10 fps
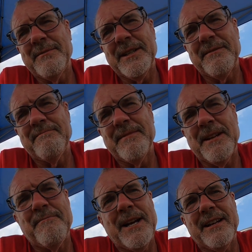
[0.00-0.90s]
me and,
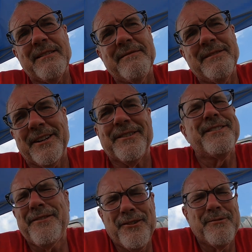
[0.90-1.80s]
and made it. You know,
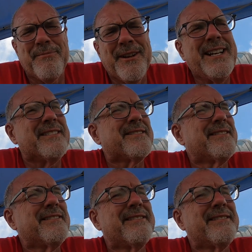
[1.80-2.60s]
it's a third place,